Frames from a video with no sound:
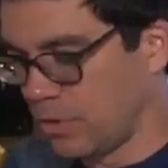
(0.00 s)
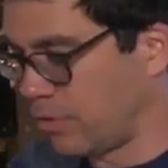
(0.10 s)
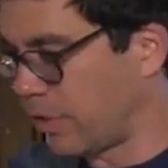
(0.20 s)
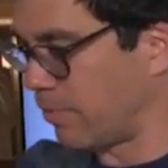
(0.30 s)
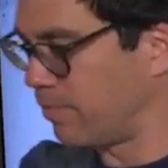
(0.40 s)

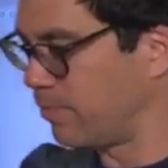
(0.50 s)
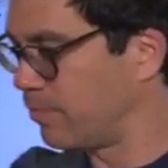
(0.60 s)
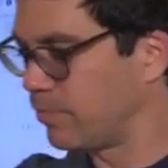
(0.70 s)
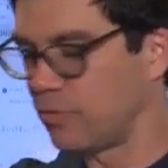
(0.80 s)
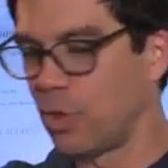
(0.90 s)
Okay,
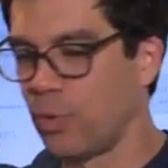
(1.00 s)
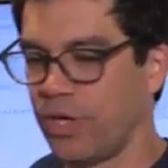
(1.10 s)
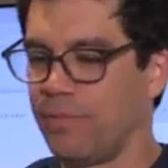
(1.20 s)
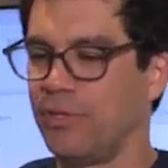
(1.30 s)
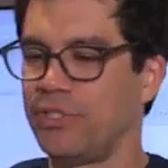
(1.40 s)
don't
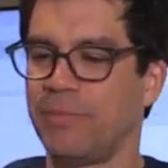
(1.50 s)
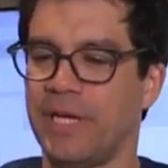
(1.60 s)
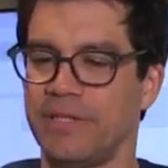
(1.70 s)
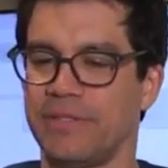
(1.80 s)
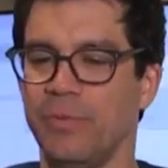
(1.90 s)
worry, emoji
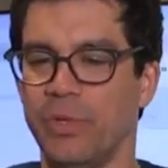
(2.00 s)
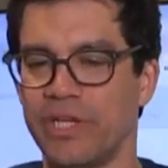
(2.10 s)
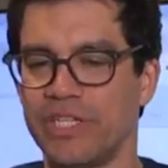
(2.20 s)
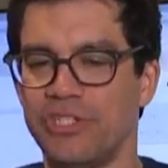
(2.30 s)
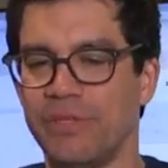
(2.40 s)
Matt. We'll
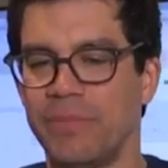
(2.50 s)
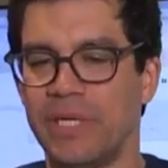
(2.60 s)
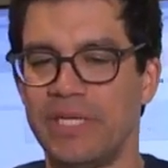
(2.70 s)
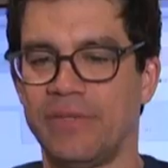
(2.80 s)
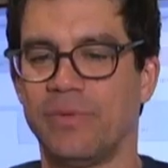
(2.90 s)
get you the
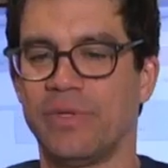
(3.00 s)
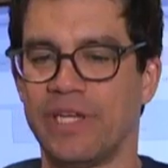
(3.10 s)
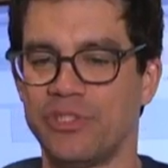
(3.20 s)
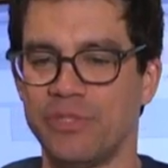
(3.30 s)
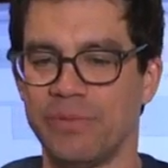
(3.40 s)
money. We'll
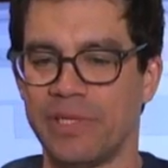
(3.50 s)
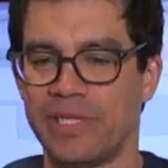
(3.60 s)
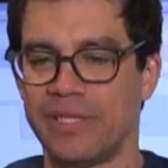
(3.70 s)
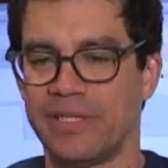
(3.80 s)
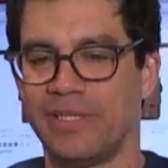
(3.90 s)
get you the
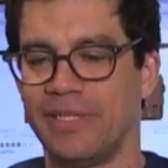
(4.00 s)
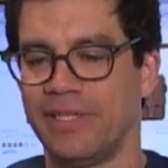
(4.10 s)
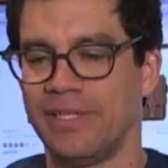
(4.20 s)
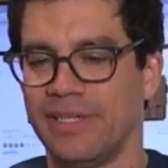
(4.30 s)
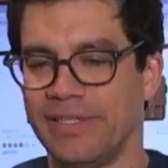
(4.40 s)
money.
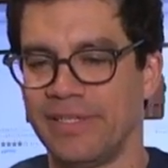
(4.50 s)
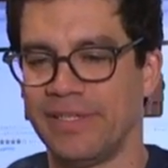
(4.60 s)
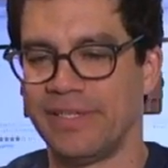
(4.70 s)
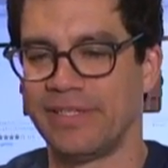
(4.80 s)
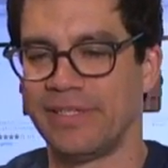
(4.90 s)

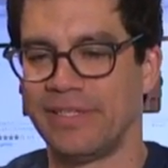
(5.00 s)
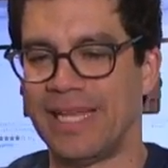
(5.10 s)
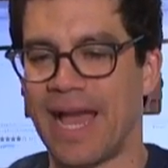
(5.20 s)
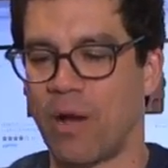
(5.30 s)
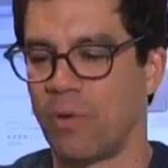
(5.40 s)

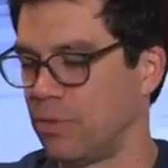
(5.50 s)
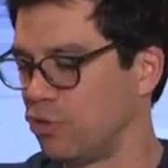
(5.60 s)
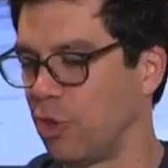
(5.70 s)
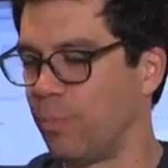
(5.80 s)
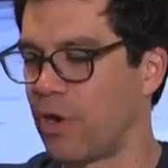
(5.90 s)
Now,
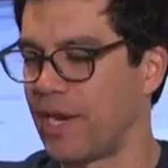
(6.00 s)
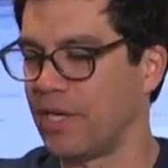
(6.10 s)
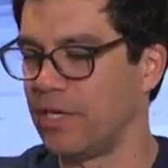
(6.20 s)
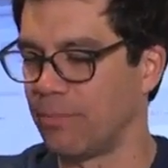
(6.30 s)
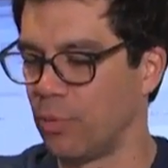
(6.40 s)
so
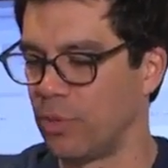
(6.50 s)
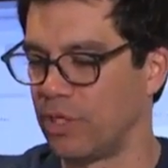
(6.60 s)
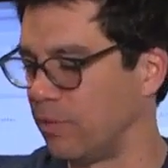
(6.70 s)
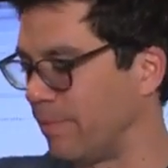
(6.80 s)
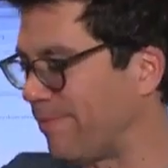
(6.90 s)
product number
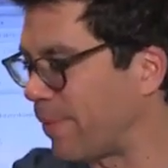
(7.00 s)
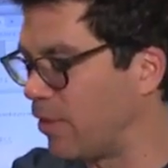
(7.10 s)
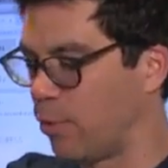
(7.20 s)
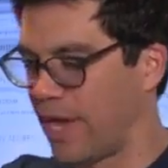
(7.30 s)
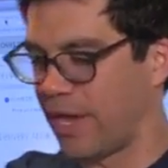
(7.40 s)
one. By
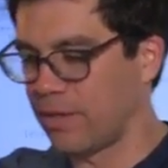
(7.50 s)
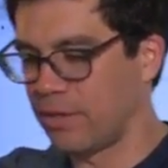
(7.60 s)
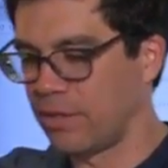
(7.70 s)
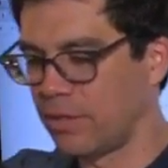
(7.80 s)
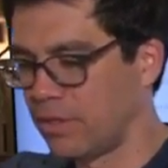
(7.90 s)
the way,
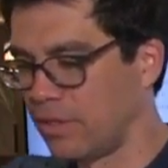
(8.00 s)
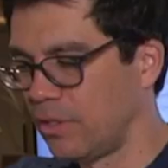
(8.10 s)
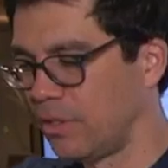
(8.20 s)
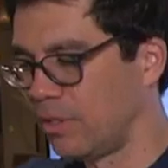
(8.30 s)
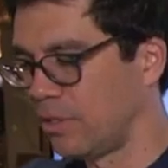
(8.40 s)

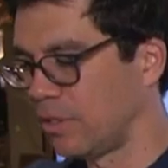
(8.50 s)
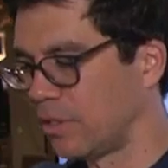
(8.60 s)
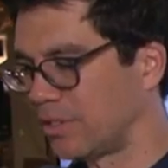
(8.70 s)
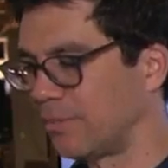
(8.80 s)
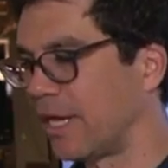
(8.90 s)

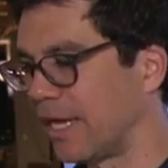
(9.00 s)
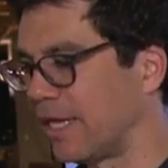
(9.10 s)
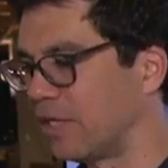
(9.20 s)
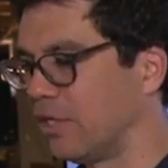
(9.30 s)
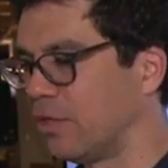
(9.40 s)
because I'm not, I
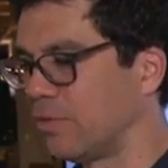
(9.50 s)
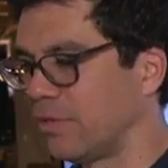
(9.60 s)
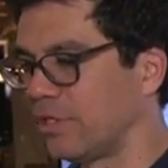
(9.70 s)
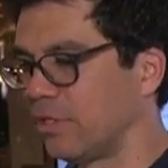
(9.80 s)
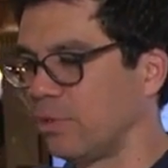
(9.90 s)
gotta go
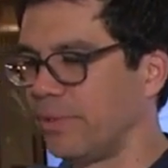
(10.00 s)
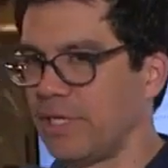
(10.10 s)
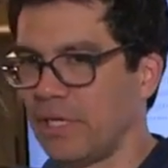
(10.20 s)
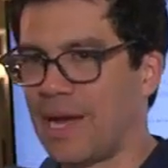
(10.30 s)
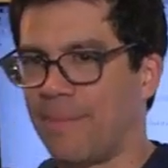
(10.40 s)
in a little
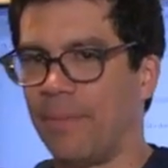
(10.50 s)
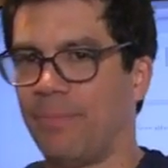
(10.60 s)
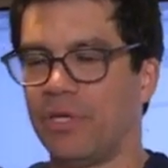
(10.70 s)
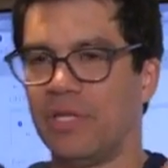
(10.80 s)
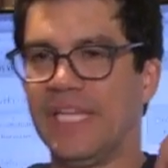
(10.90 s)
bit. I'm gonna
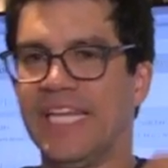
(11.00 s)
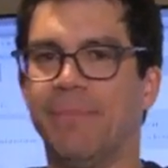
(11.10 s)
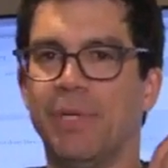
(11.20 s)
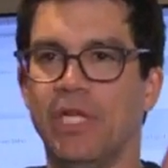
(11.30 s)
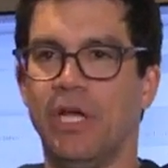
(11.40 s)
put a
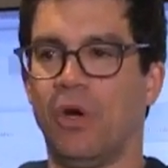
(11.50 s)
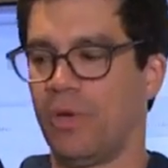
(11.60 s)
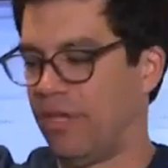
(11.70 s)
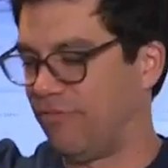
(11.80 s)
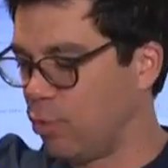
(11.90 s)
link
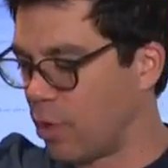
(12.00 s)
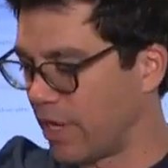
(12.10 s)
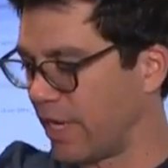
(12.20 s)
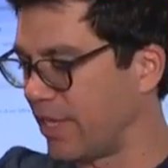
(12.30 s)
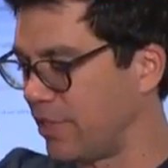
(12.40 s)
below if you
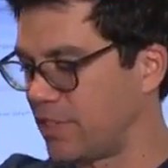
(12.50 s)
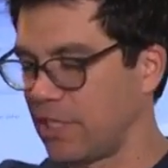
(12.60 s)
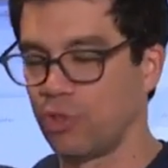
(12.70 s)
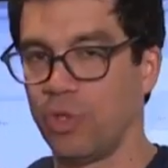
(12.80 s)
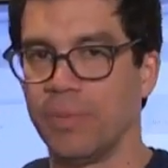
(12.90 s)
want to get in the
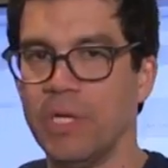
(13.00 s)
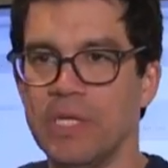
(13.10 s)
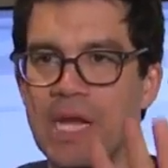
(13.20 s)
test group.